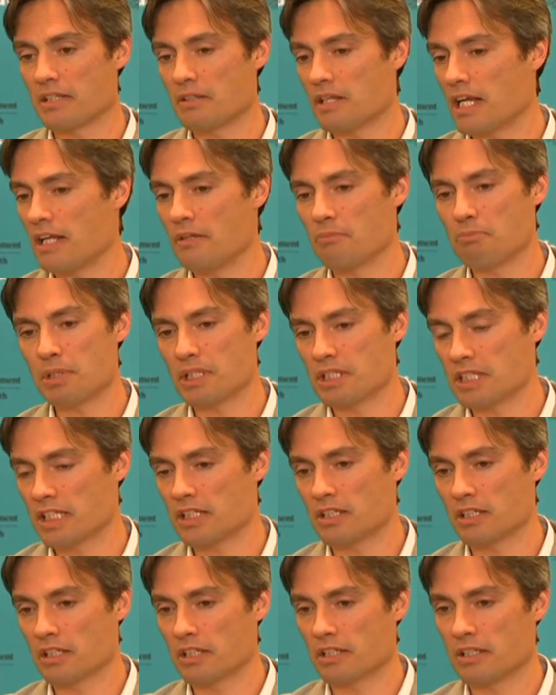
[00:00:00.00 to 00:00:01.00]
In in
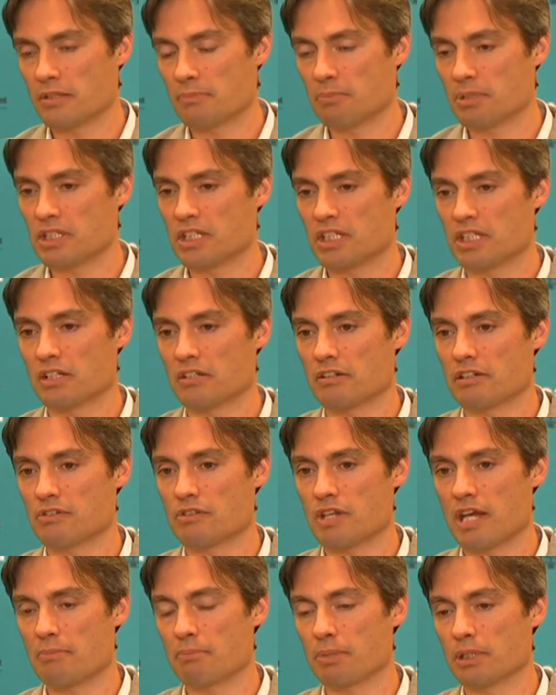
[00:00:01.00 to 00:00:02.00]
particular, the particular
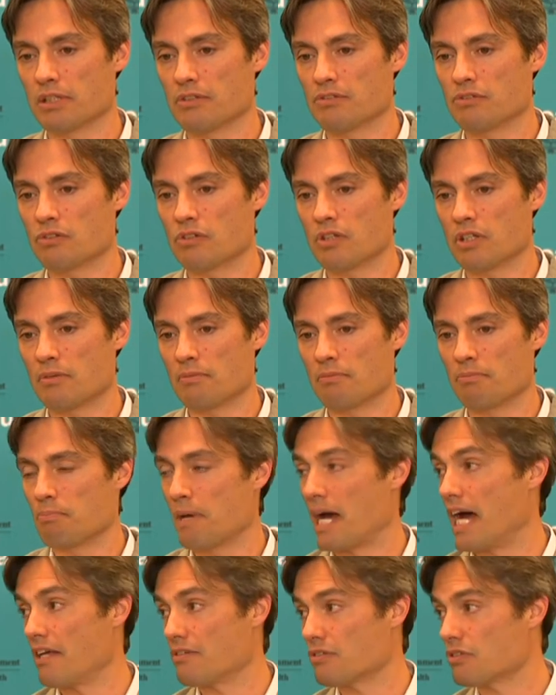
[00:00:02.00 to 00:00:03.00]
example is the
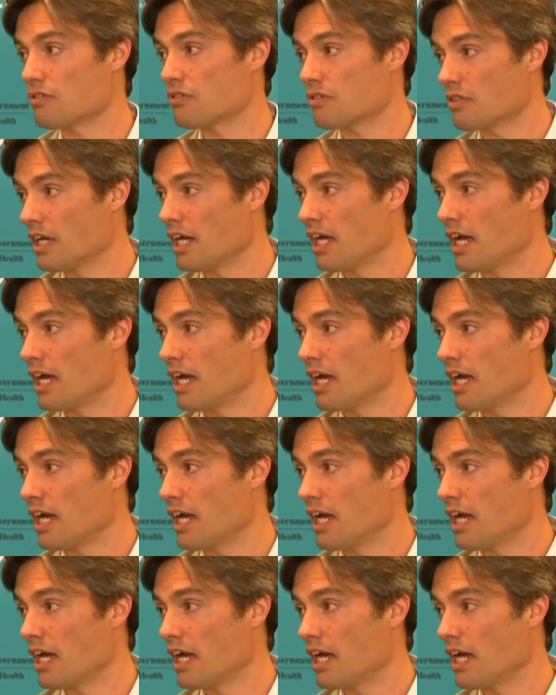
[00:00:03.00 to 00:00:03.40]
masks.